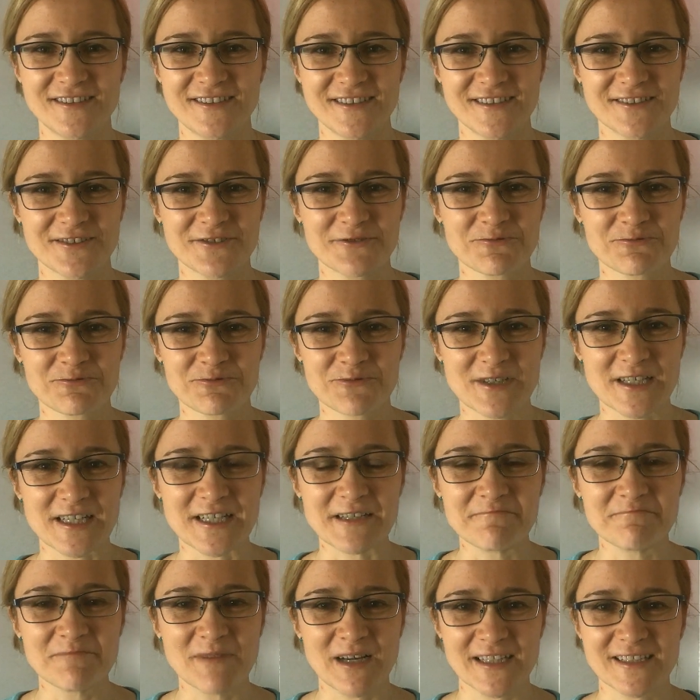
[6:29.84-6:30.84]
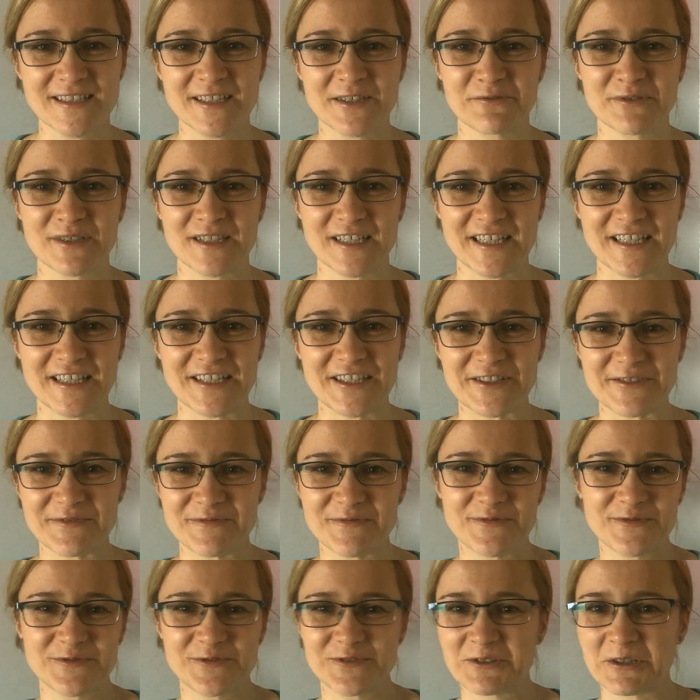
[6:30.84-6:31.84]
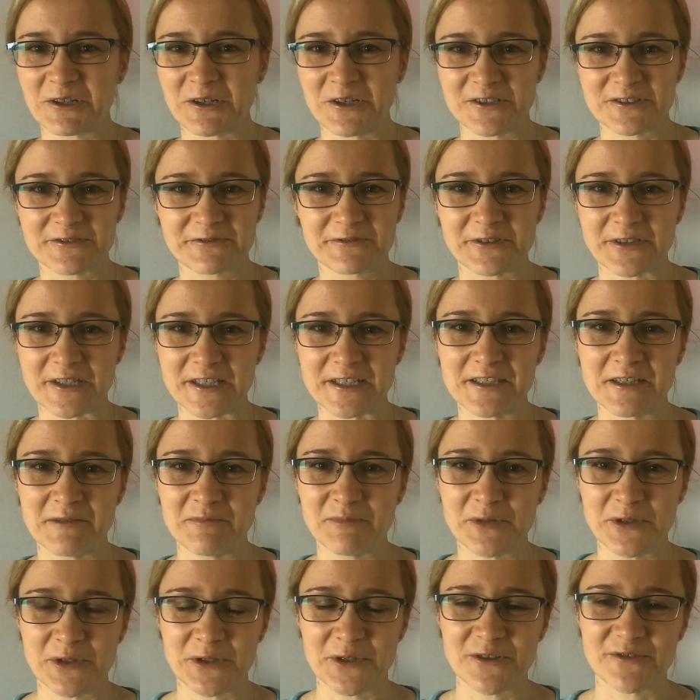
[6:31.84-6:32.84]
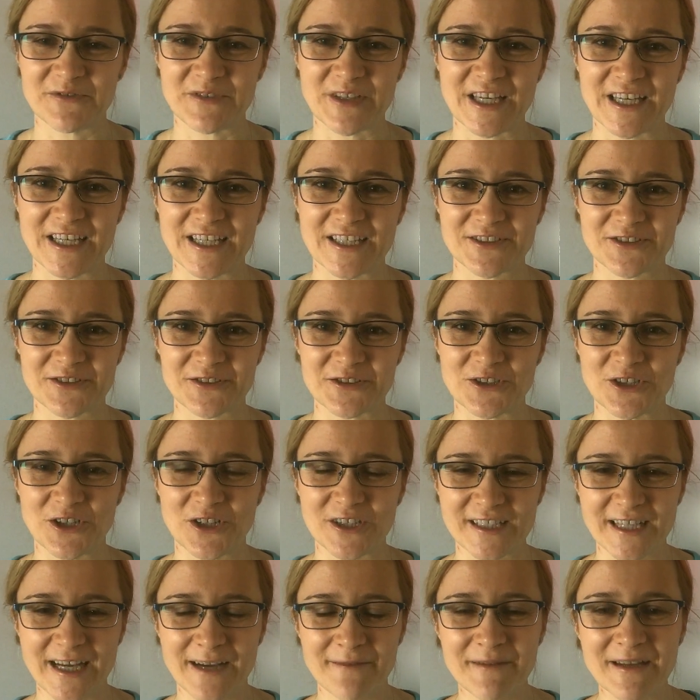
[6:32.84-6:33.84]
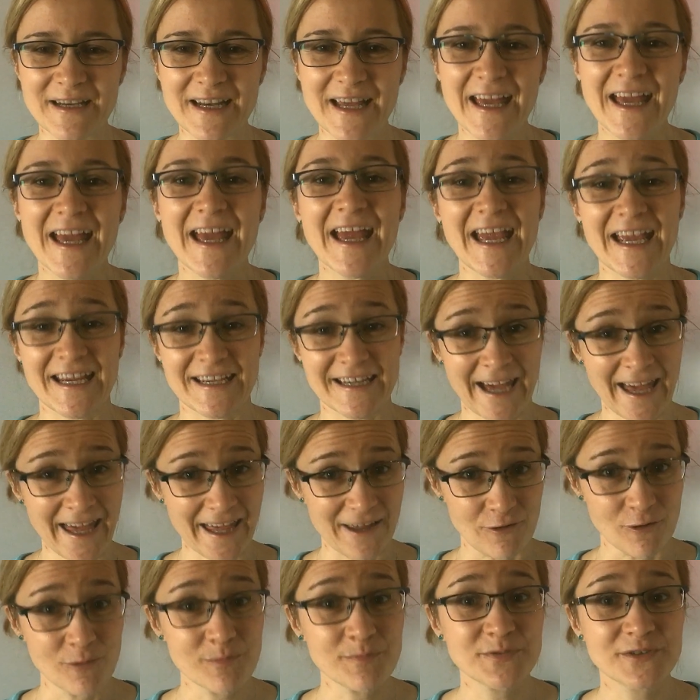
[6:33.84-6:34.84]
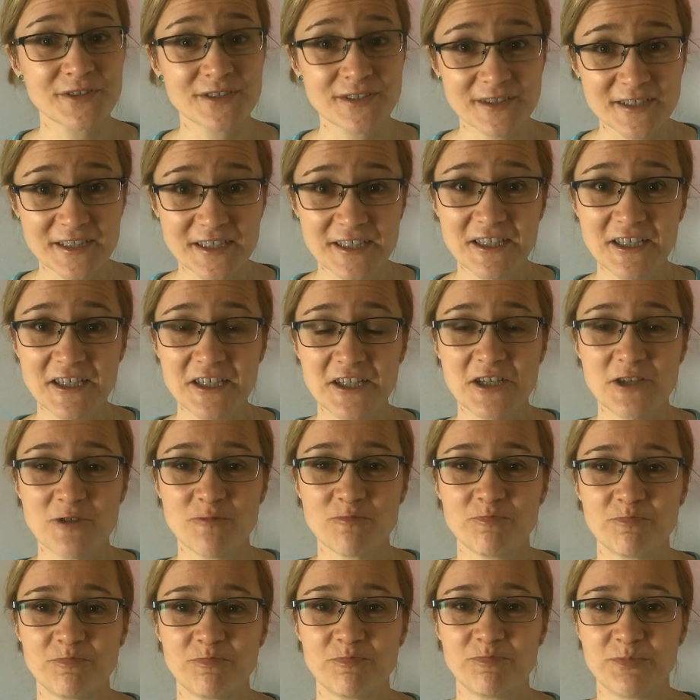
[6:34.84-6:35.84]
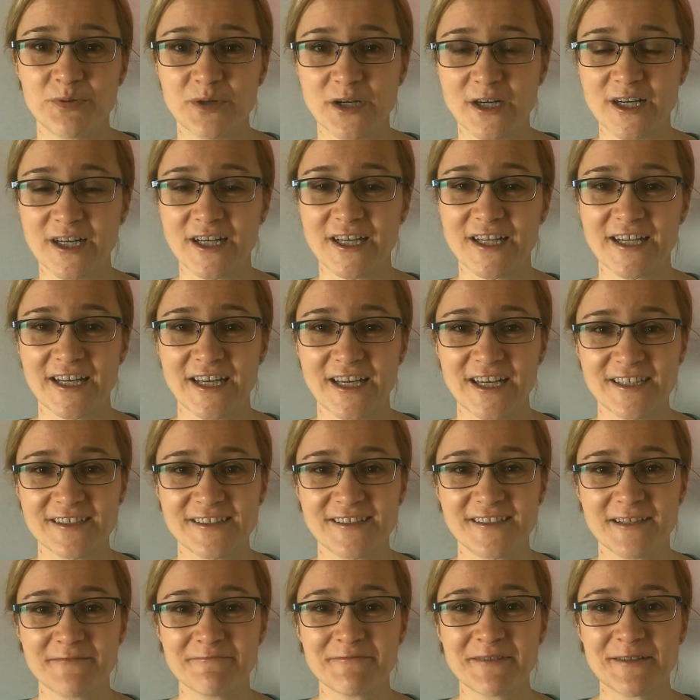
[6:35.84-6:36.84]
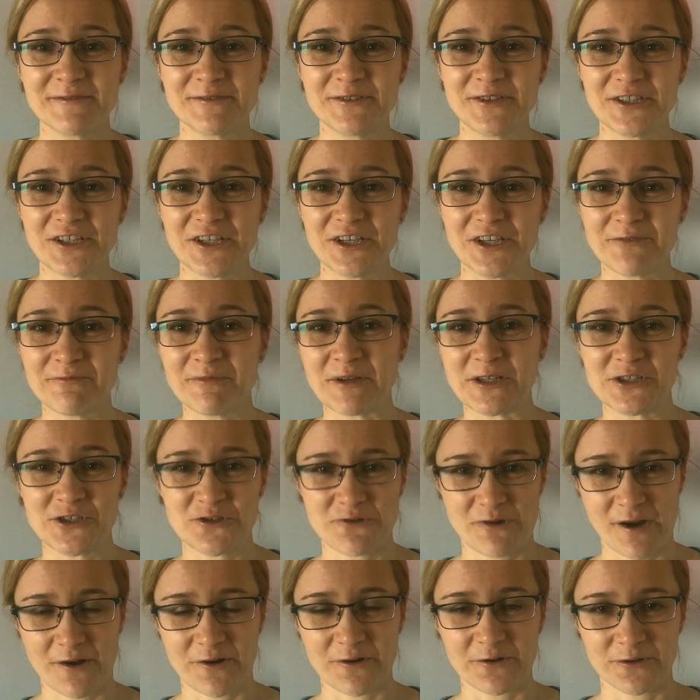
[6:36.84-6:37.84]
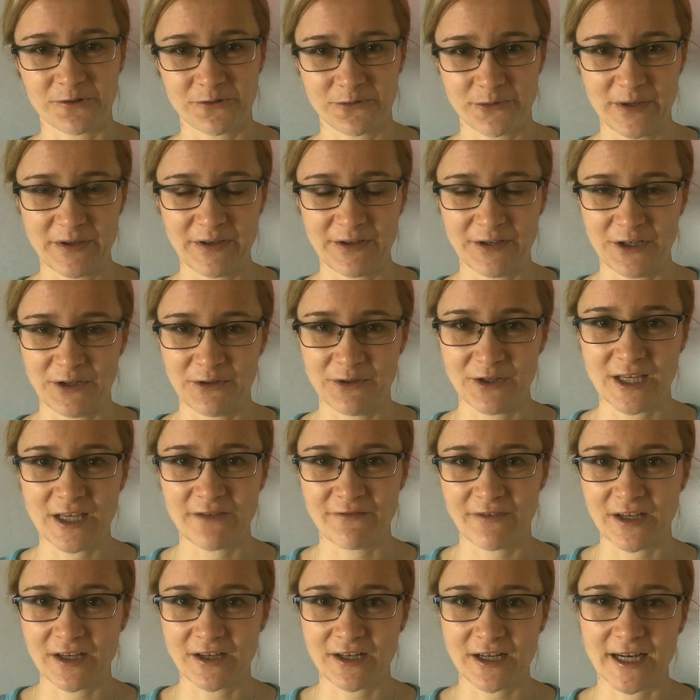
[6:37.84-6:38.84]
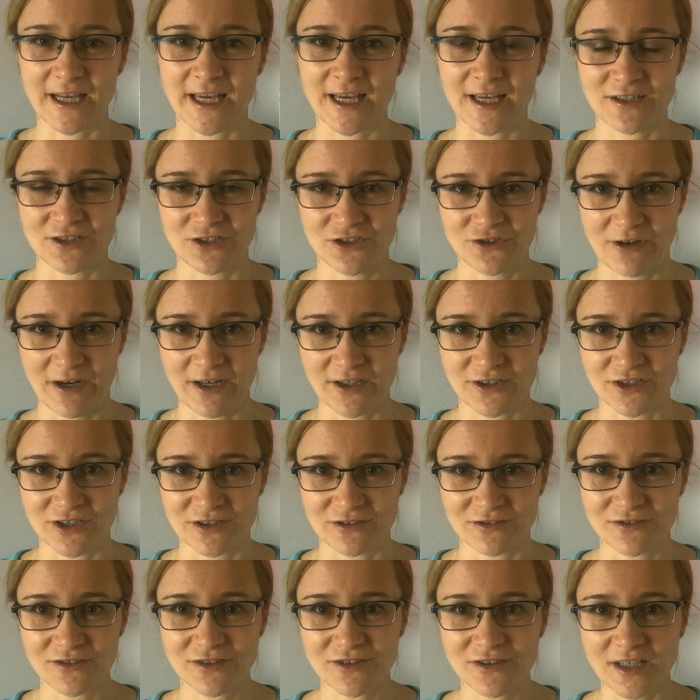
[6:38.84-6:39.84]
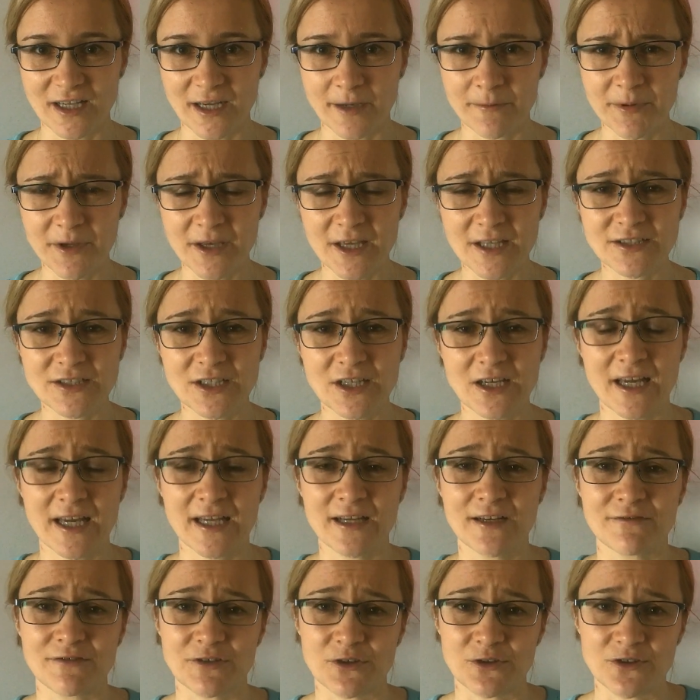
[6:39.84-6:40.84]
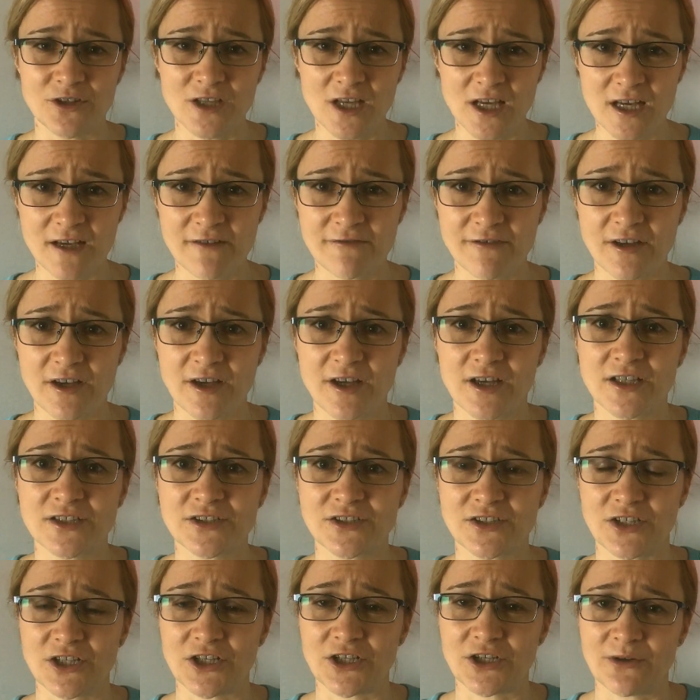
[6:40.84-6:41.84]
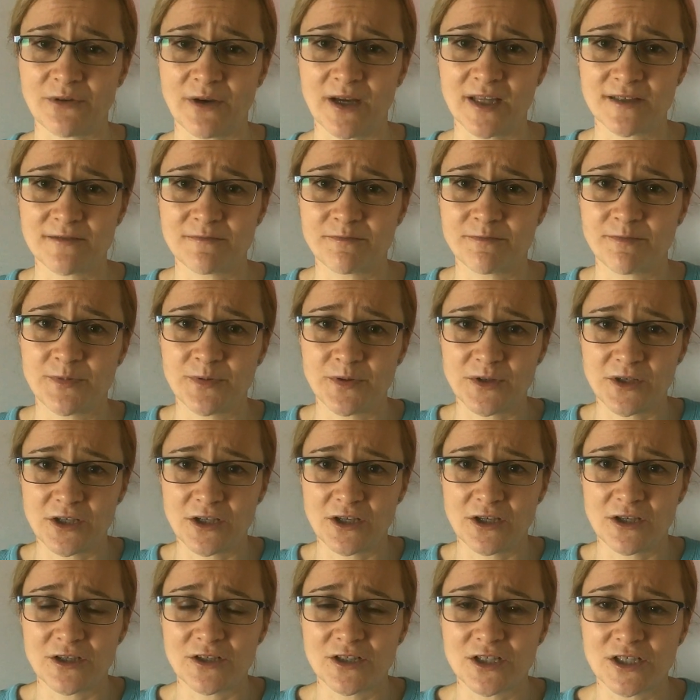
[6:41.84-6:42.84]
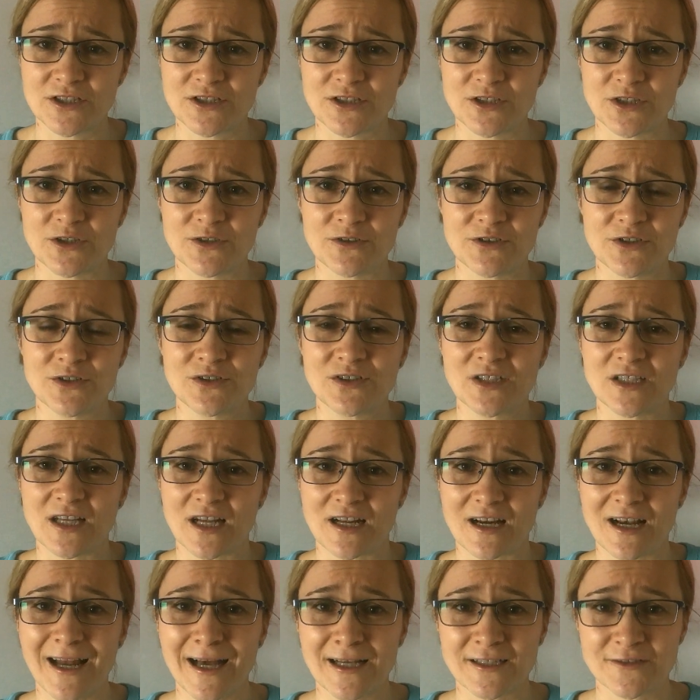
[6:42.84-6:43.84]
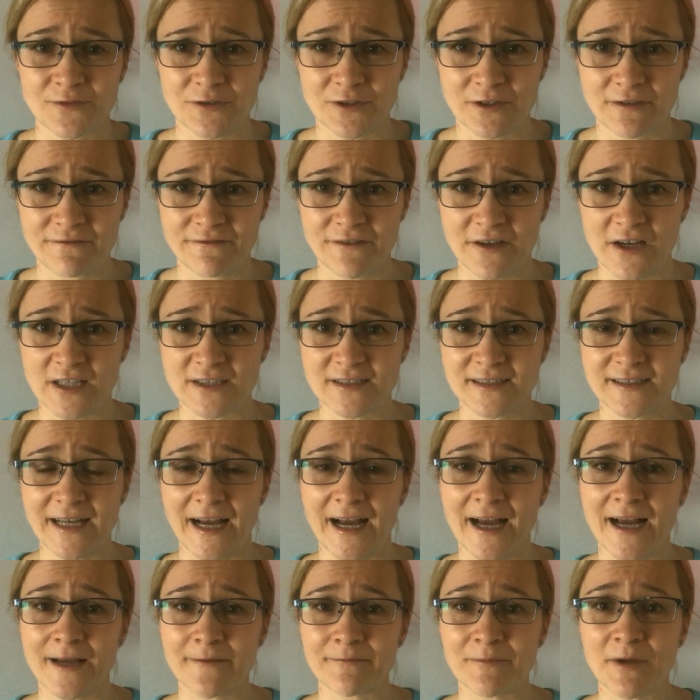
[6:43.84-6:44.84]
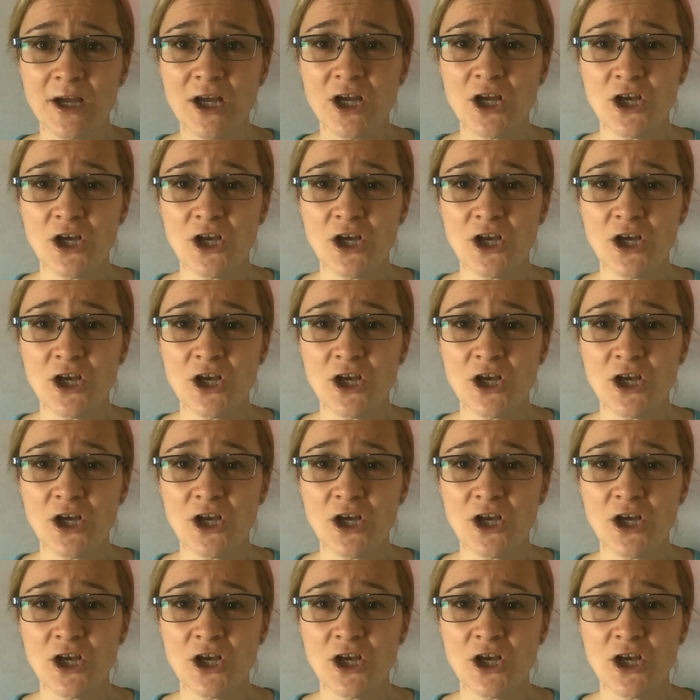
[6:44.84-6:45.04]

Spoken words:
doesn't really matter whether you've taught for a number of years or not. I mean, it helps, but sometimes you may struggle with giving clear instructions because you're nervous. You see the class for the first time.